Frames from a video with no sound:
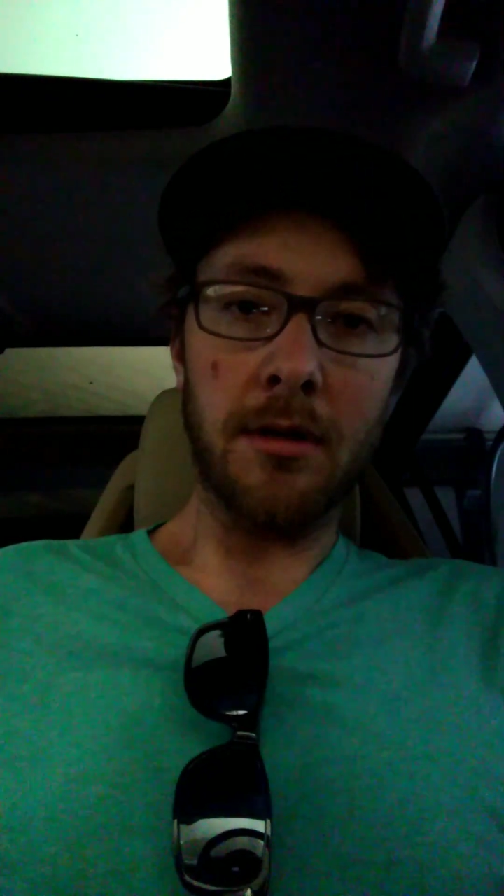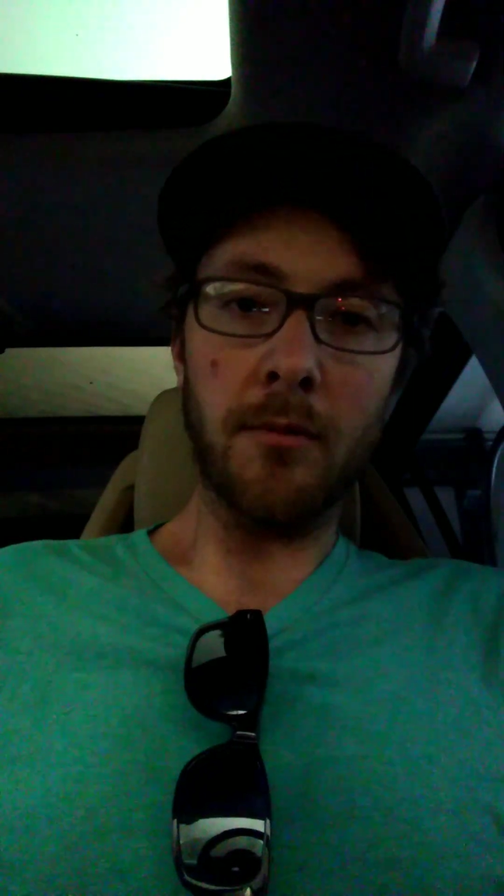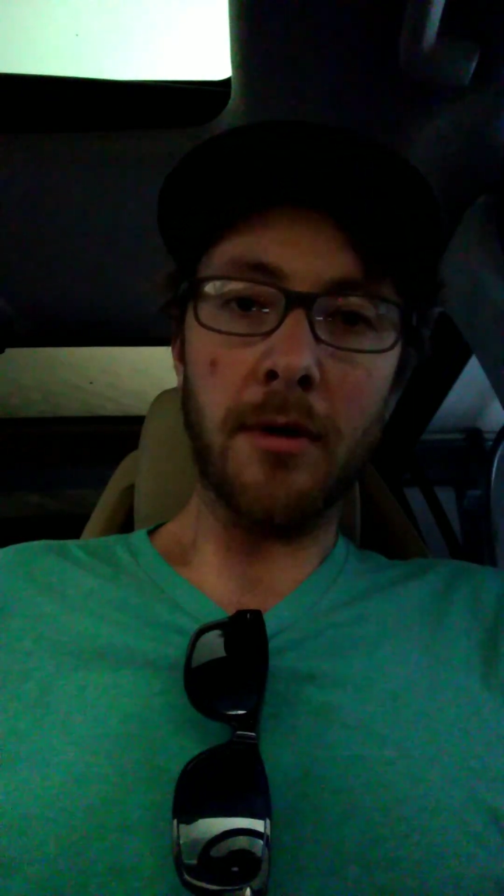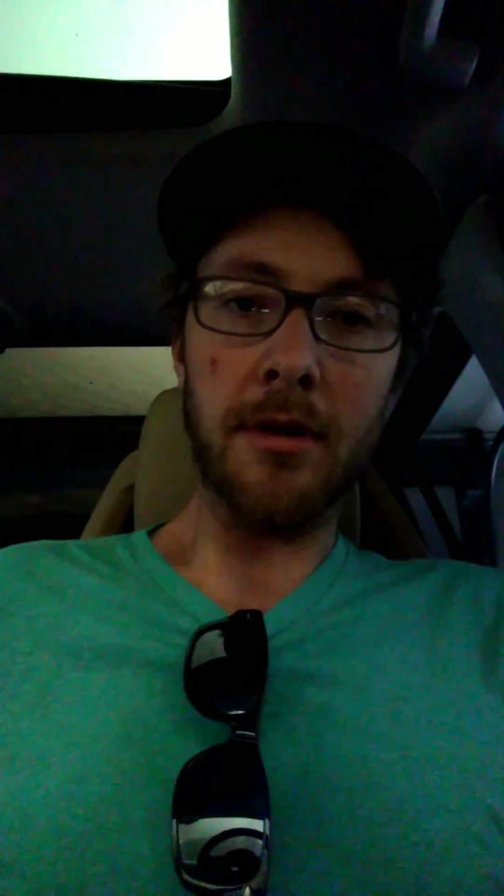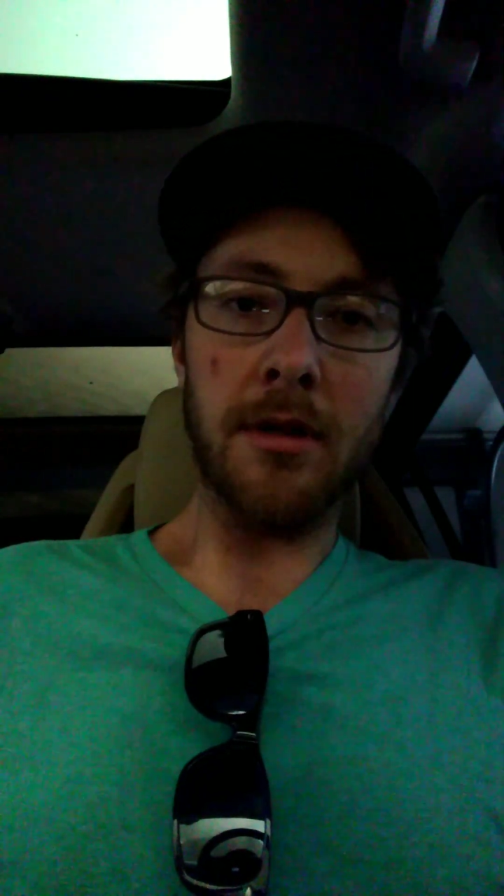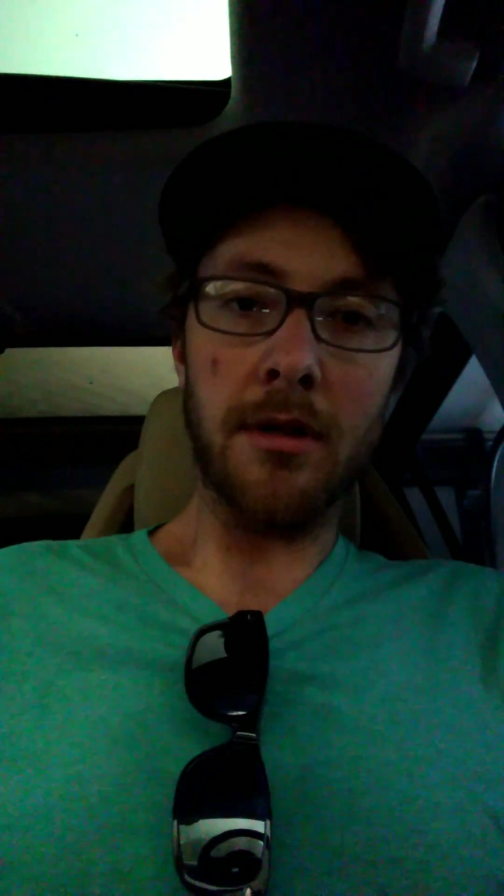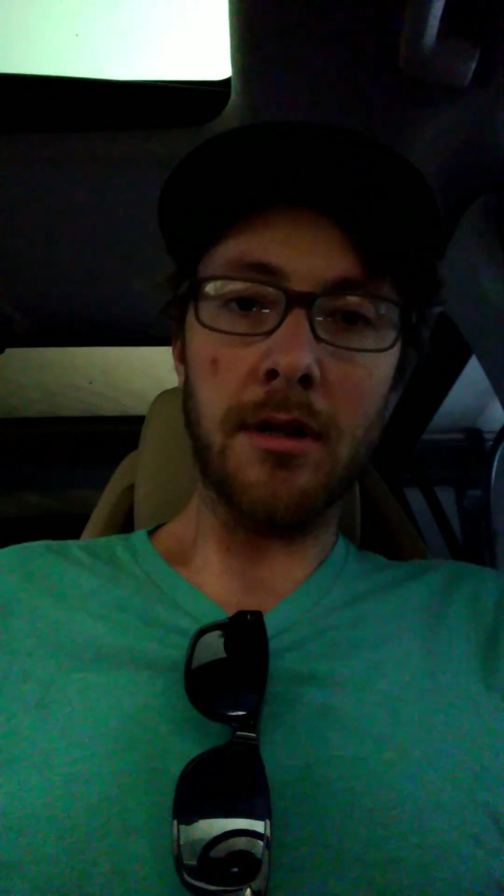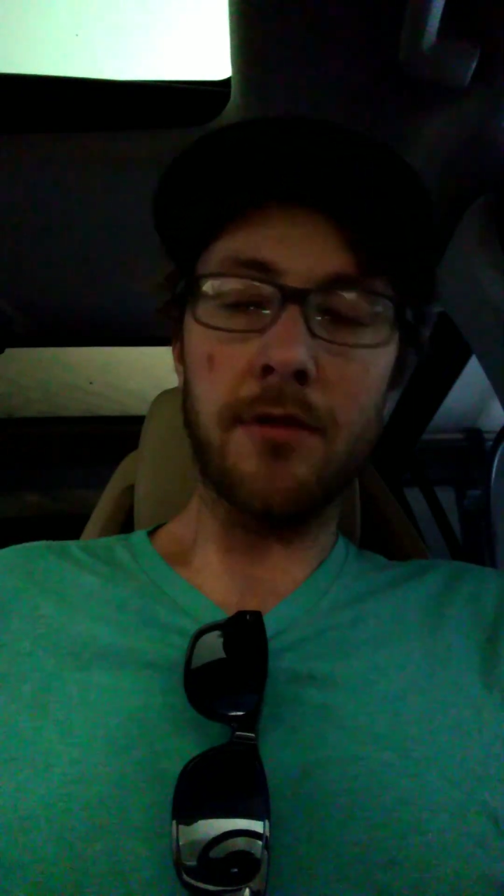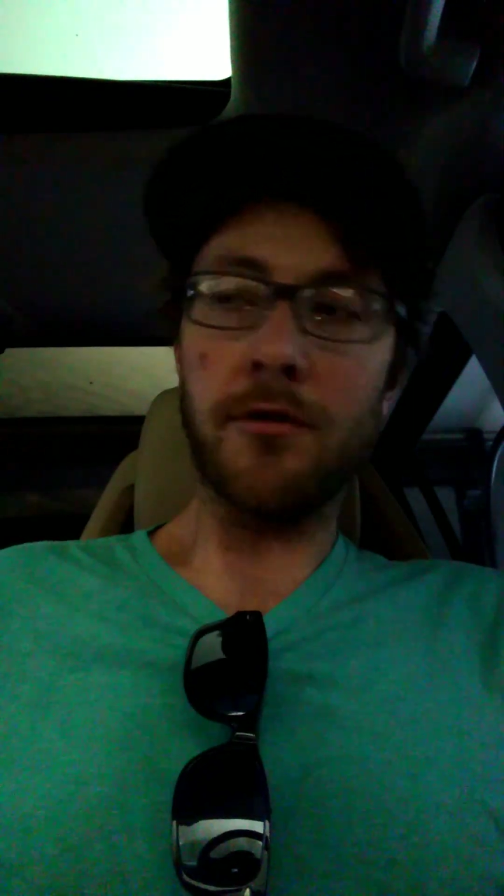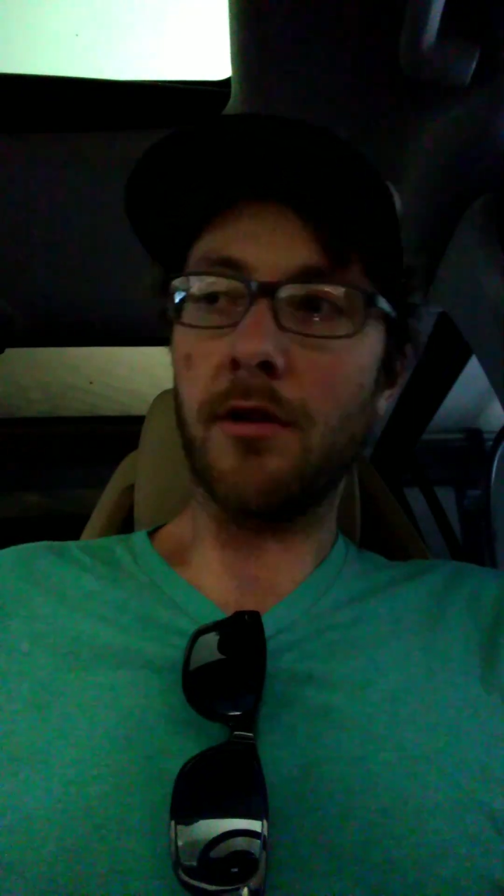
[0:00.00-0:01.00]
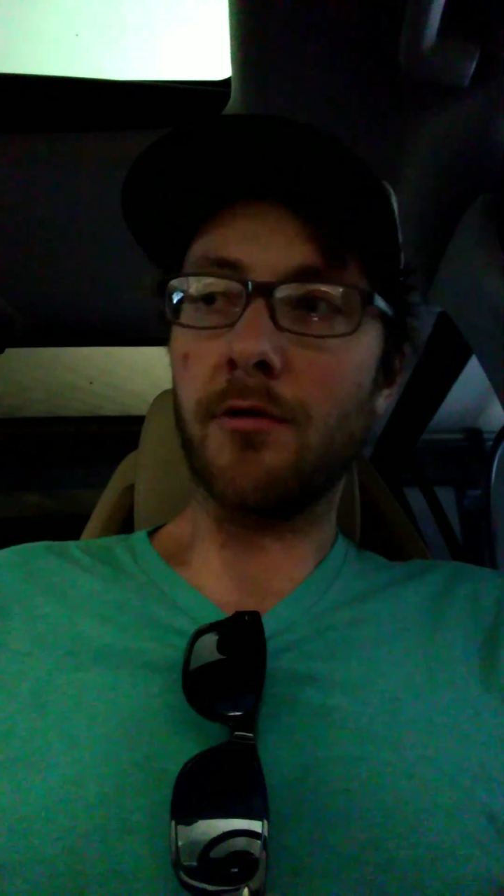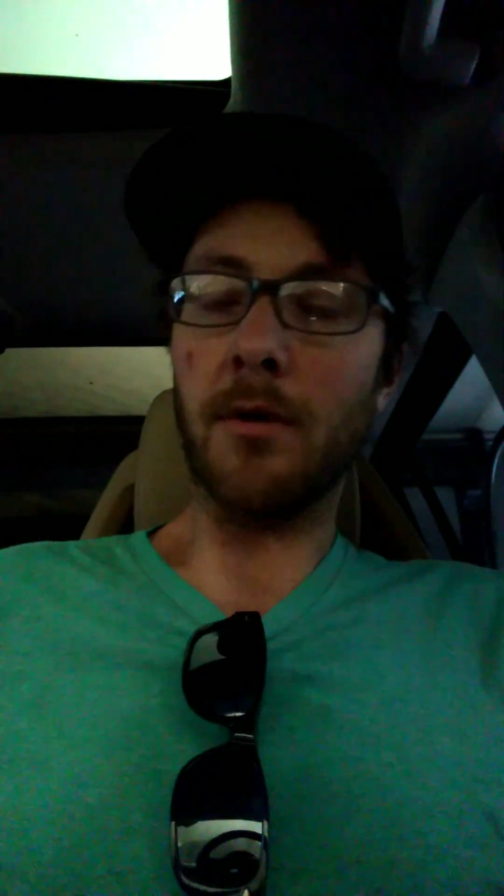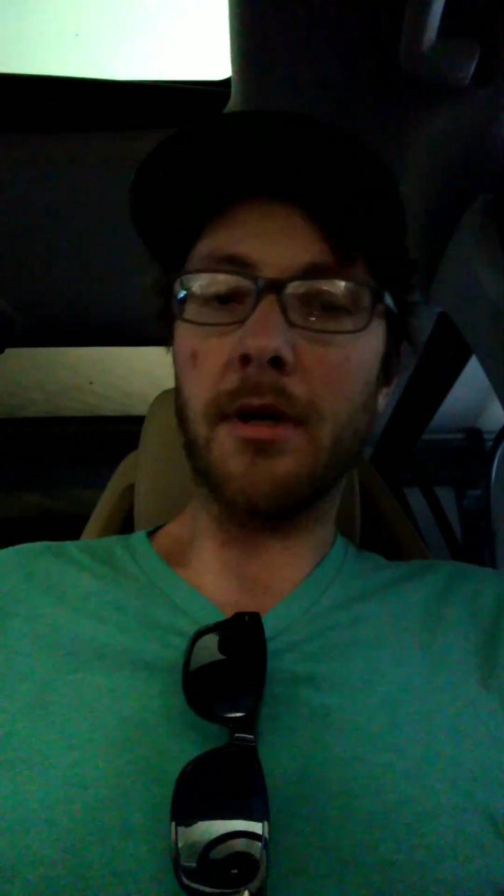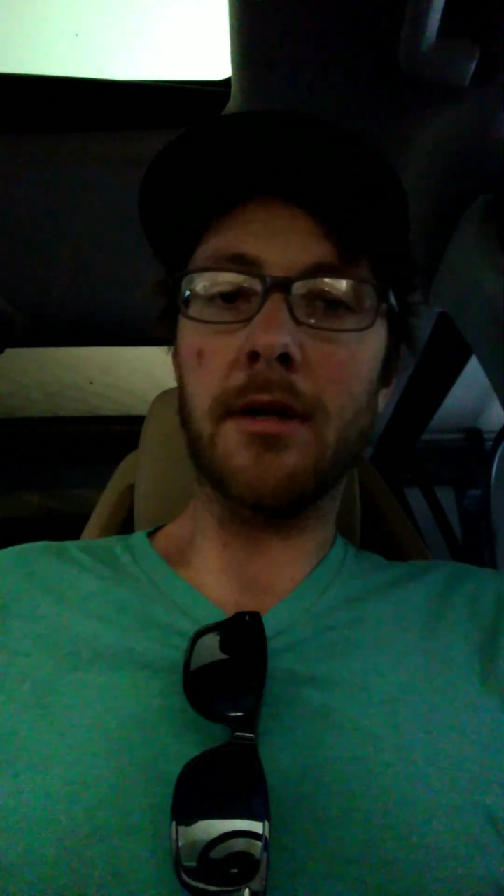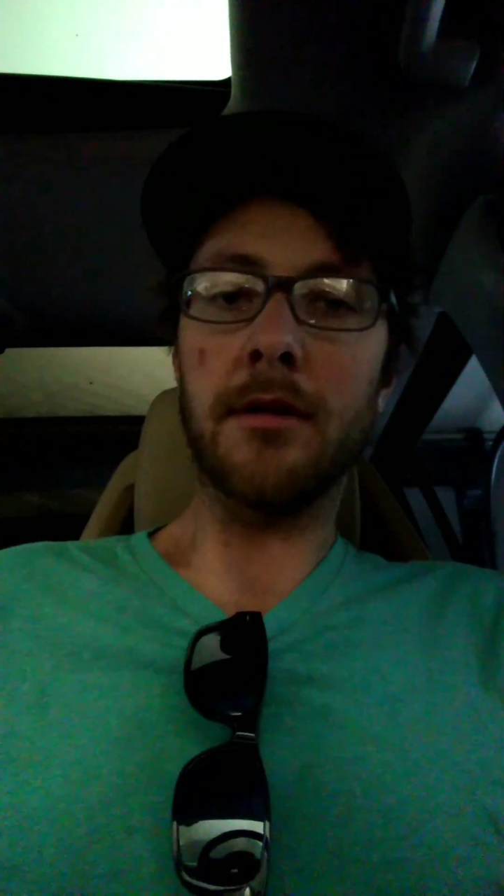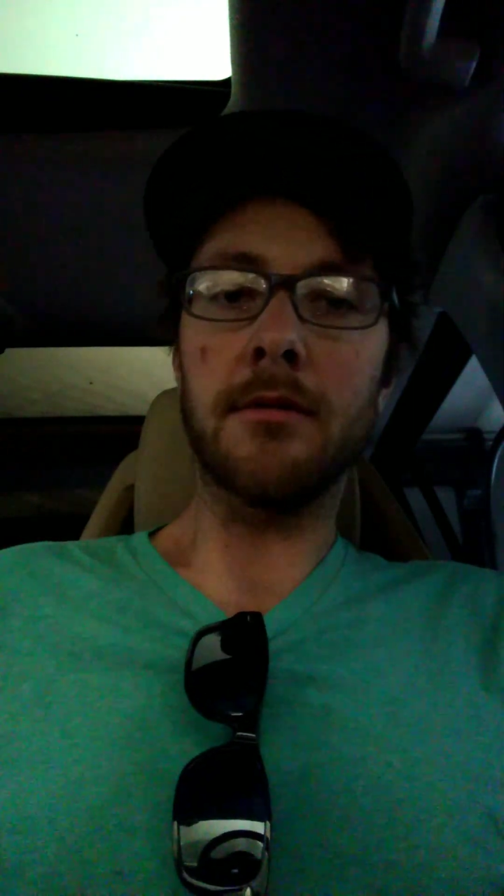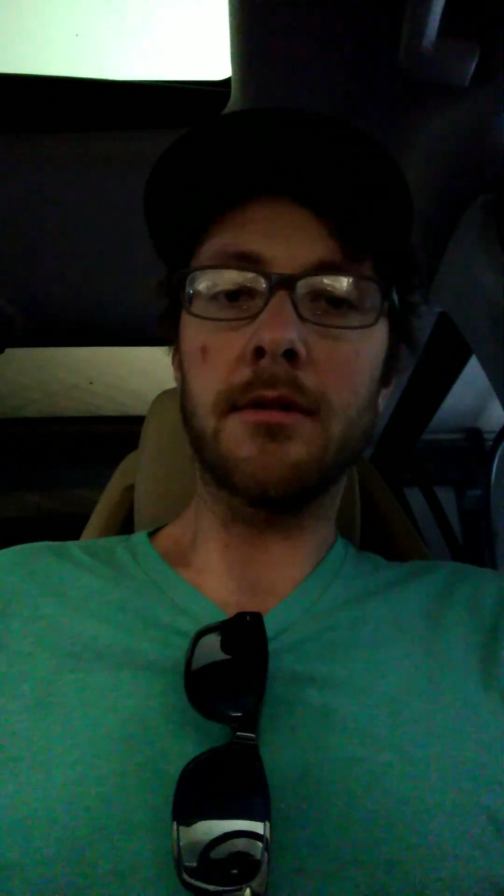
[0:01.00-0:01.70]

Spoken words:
when the engine is running.